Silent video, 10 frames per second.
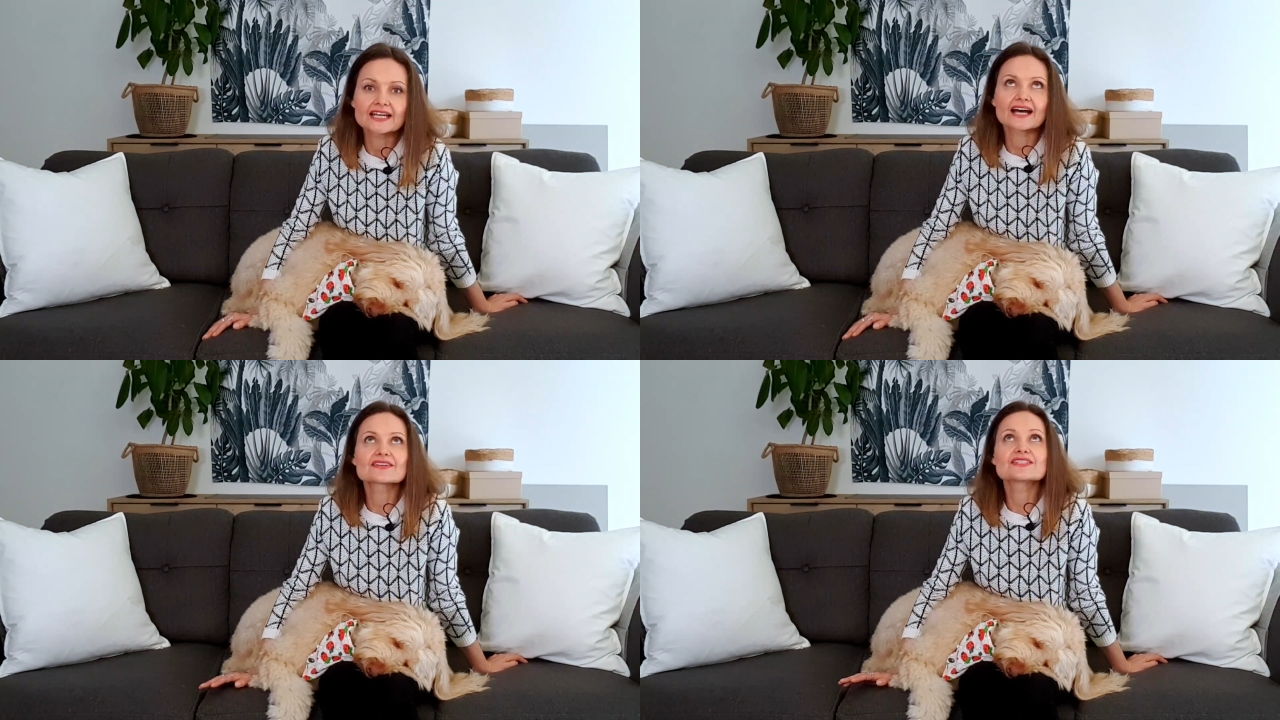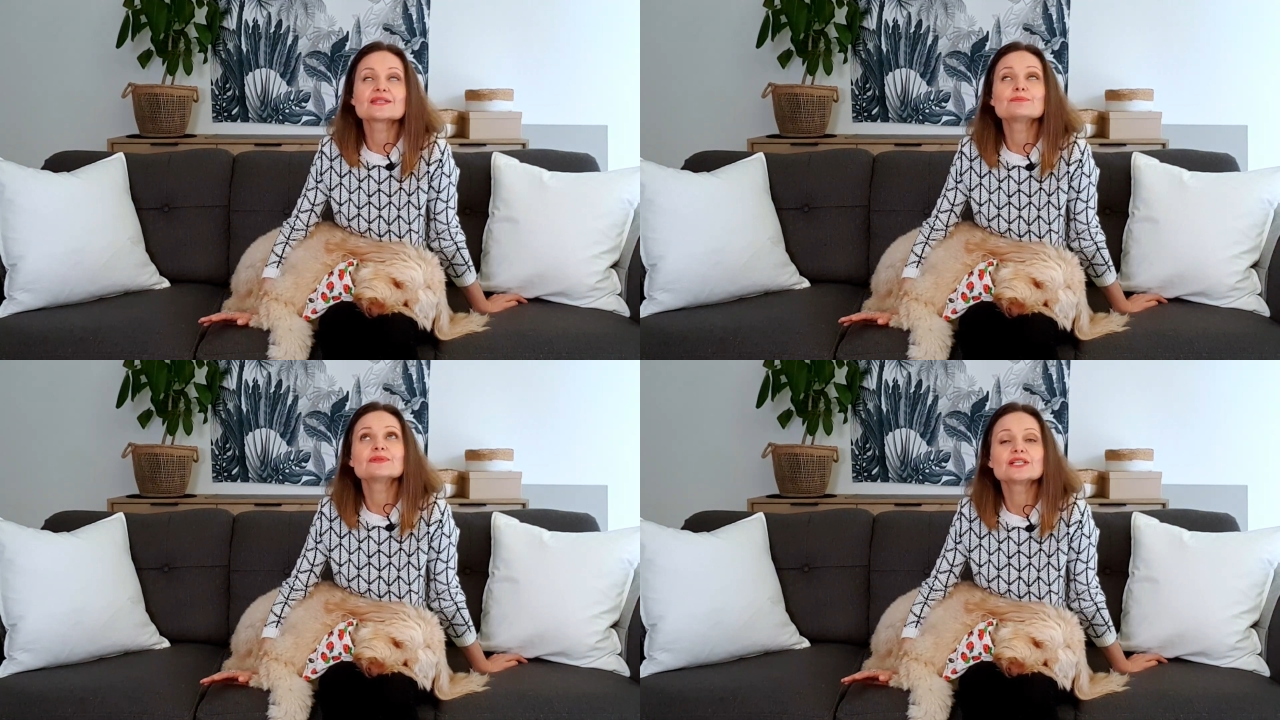how
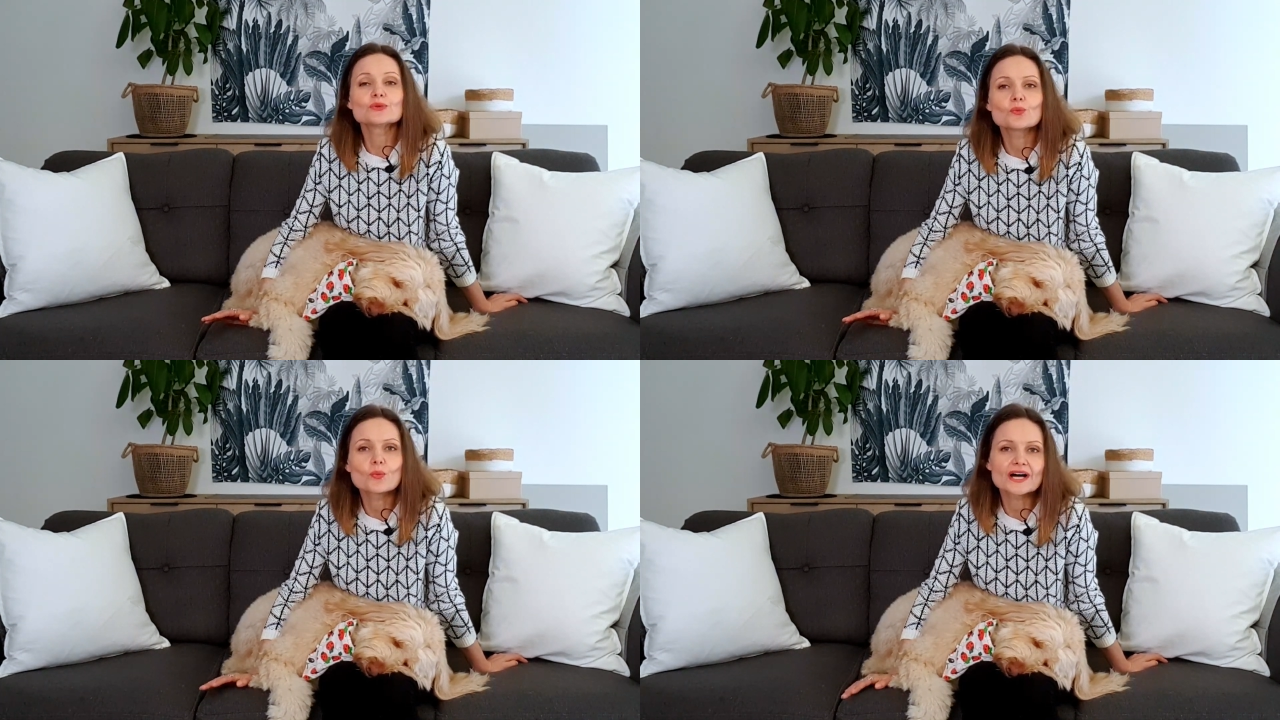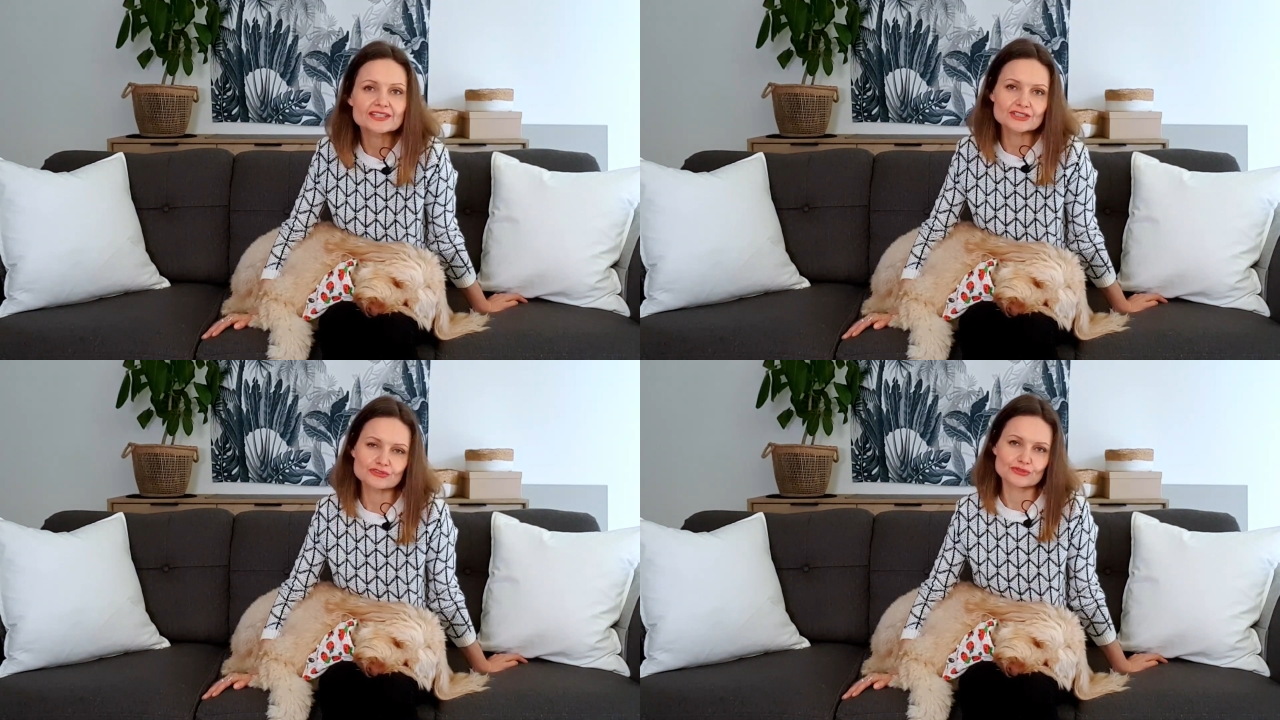simply
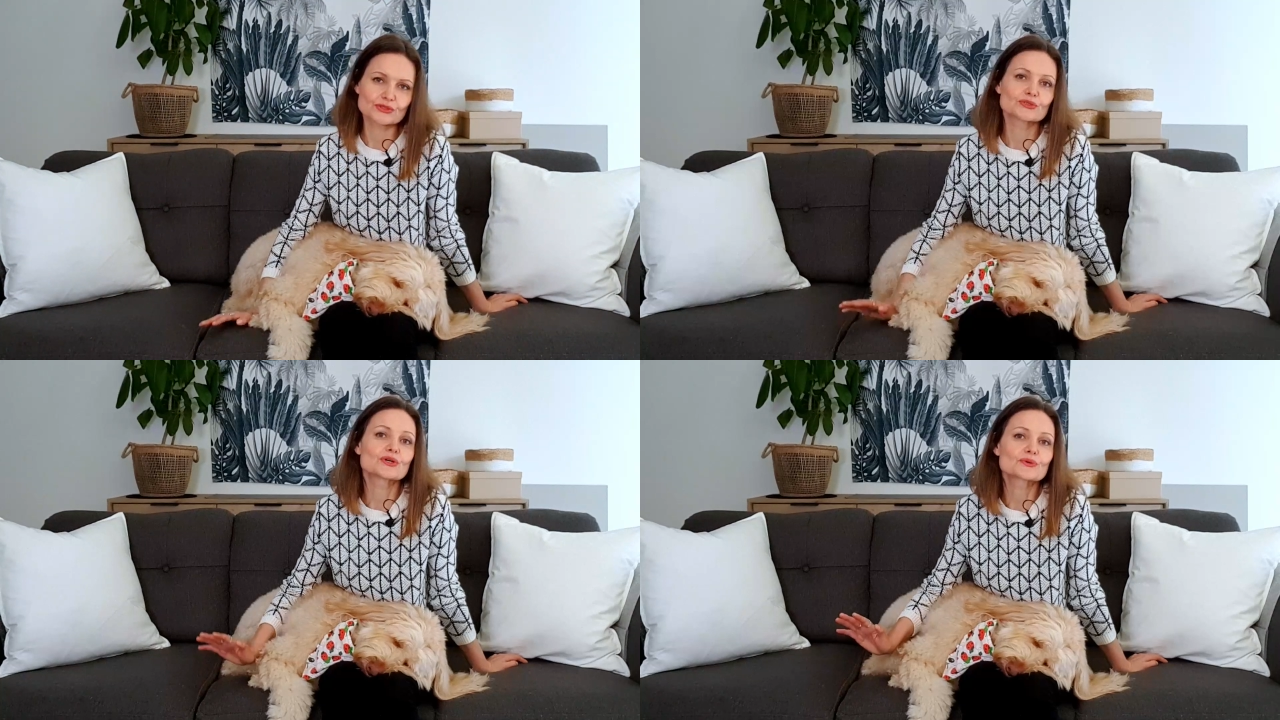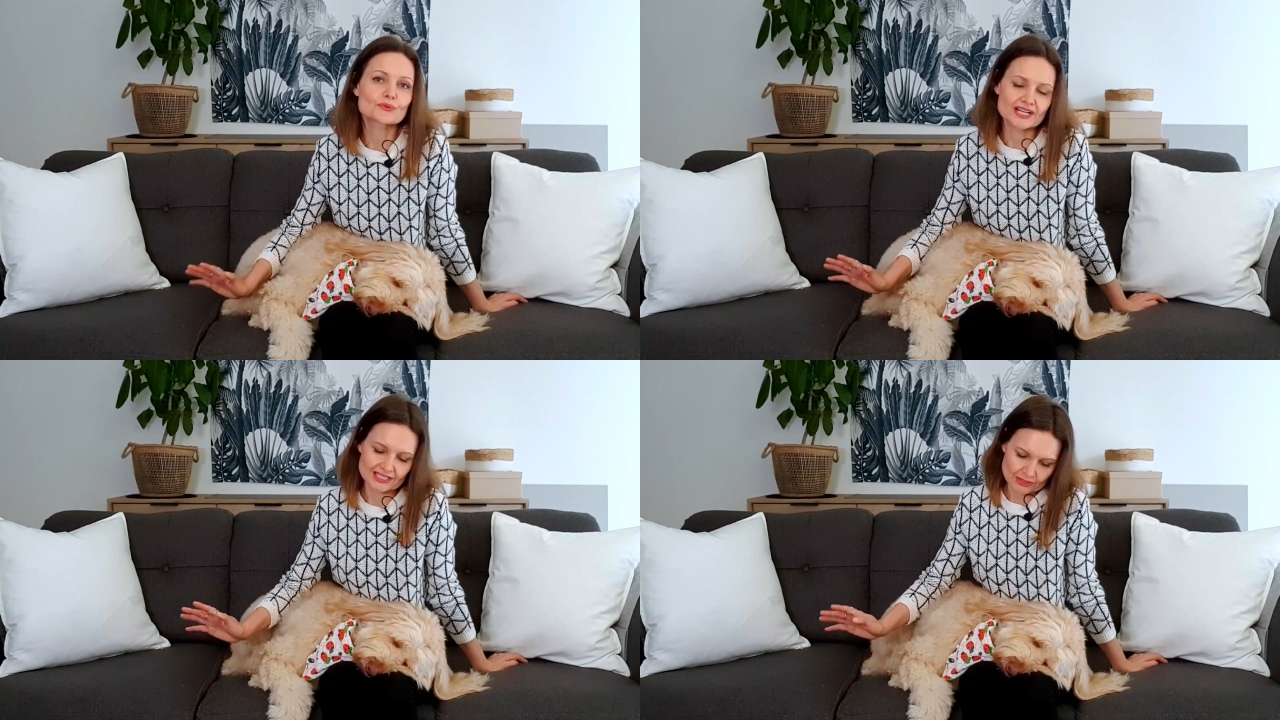wonderful
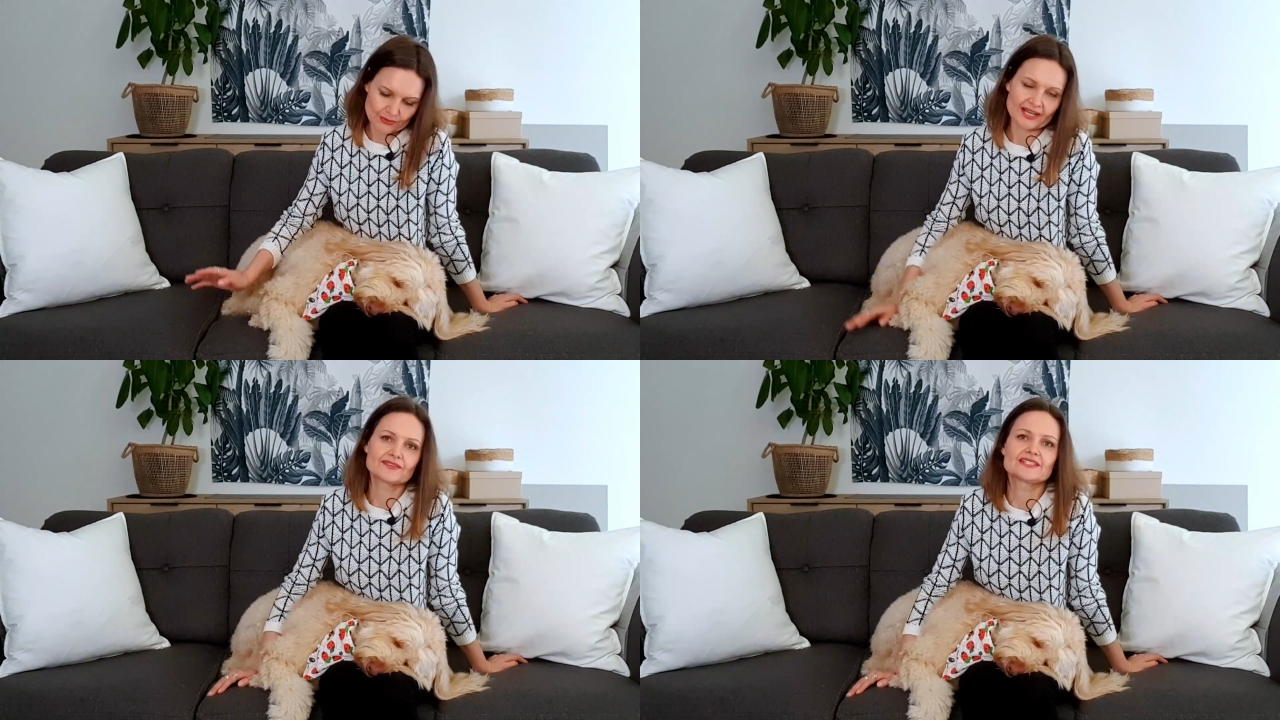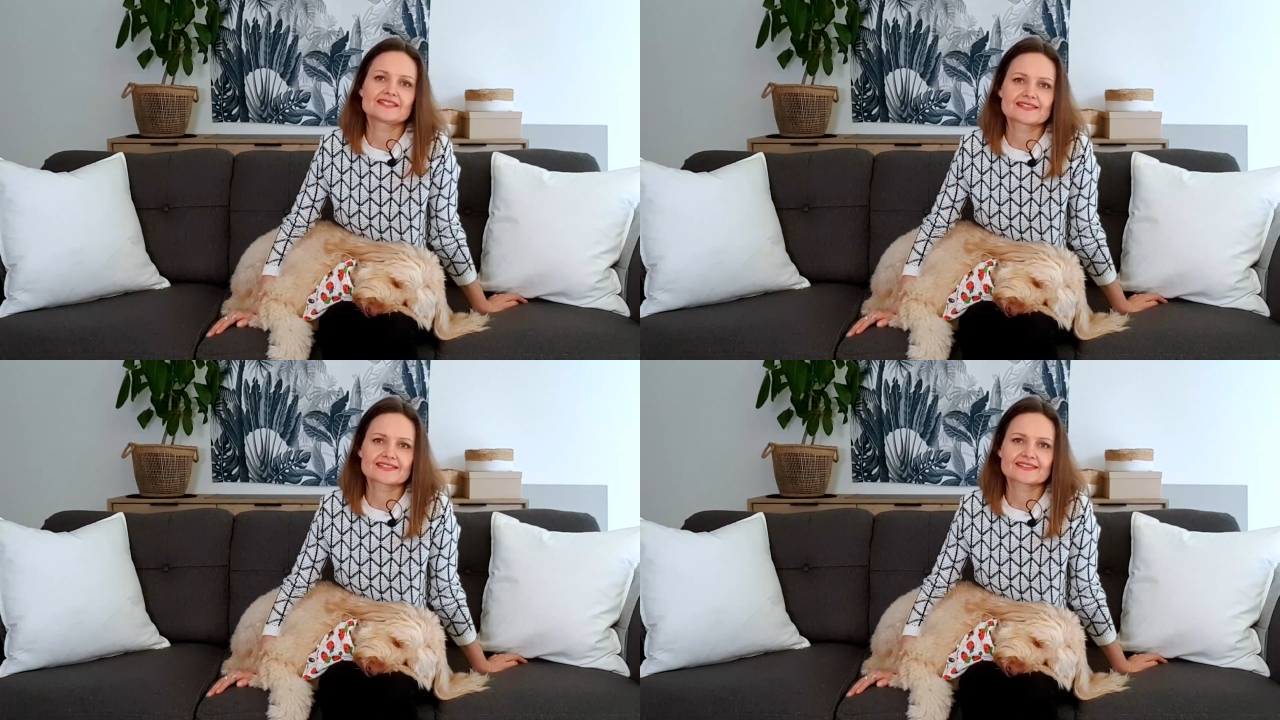running around
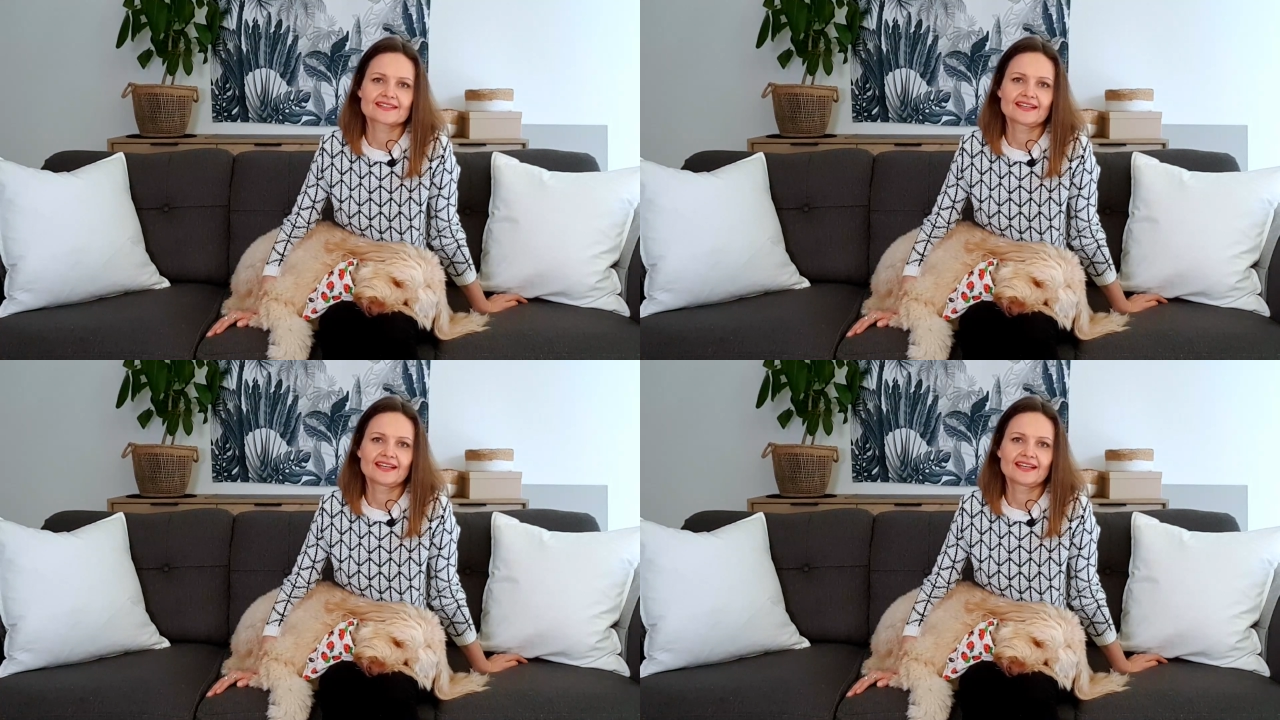is?